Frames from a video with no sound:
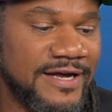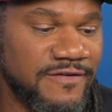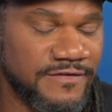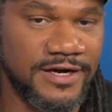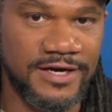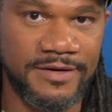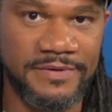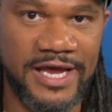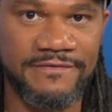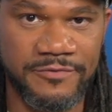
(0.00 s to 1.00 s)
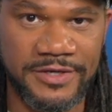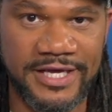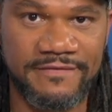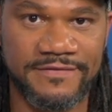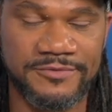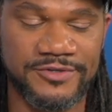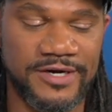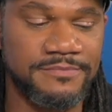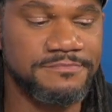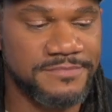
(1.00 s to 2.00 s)
of uh, behavior we get from
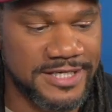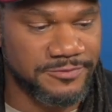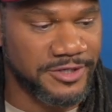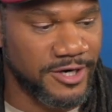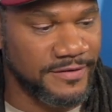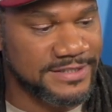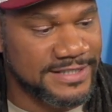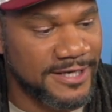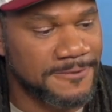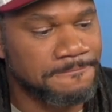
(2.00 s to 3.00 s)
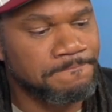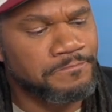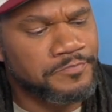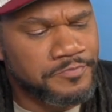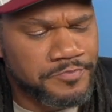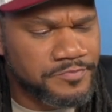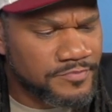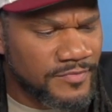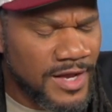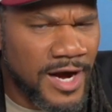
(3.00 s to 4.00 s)
Trump, as we can always tell.
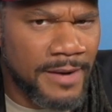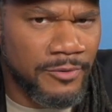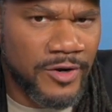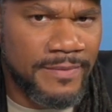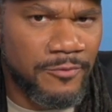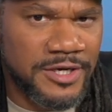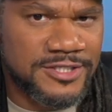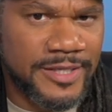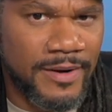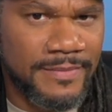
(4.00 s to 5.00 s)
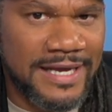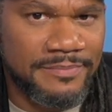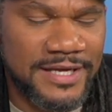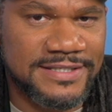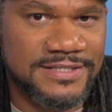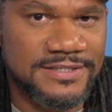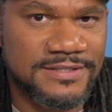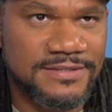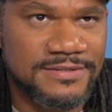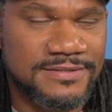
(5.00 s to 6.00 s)
Uh, but what about when he's talking about Mike Pence?
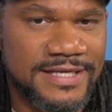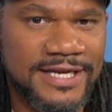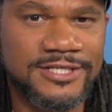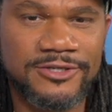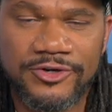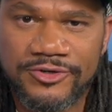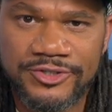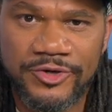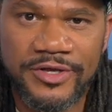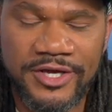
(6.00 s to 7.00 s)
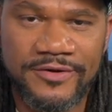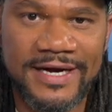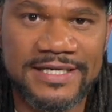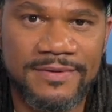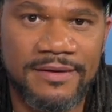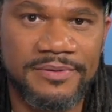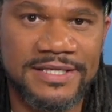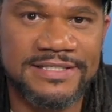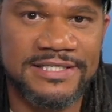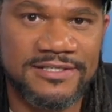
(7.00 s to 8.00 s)
And this little joke he cracked about
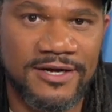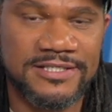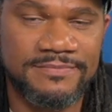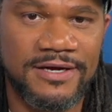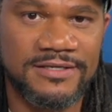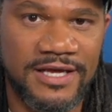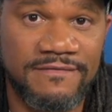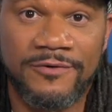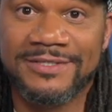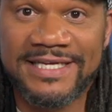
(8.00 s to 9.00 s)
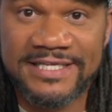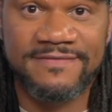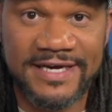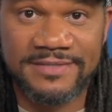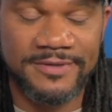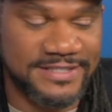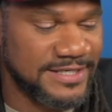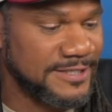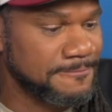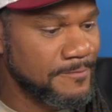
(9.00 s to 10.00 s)
Pence and his thoughts about gay folks, his vice
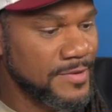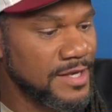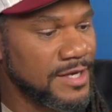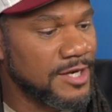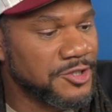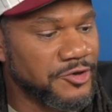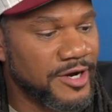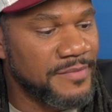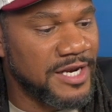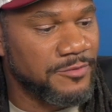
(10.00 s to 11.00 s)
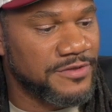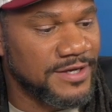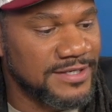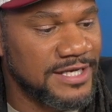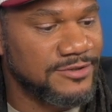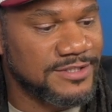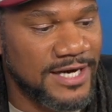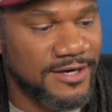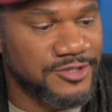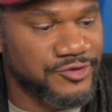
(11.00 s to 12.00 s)
president. During a meeting with a legal
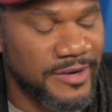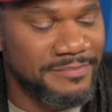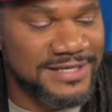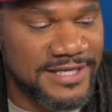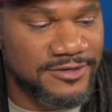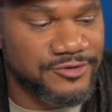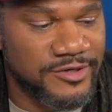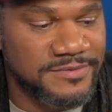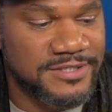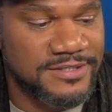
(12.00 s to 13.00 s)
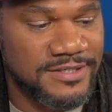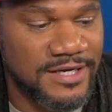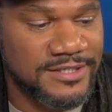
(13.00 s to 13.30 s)
scholar, Trump belittled Trump's de